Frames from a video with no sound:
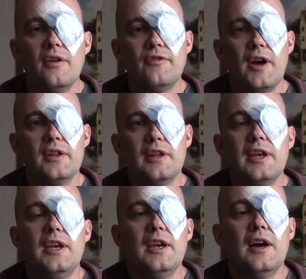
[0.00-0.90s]

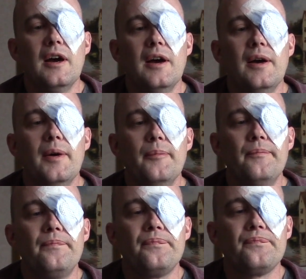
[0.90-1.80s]
Finally,
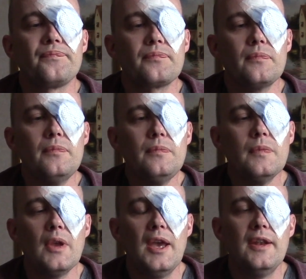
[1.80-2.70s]
an
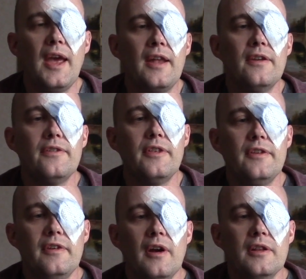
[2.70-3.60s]

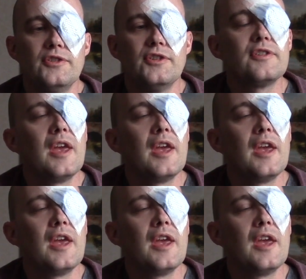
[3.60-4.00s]
anesthesiologist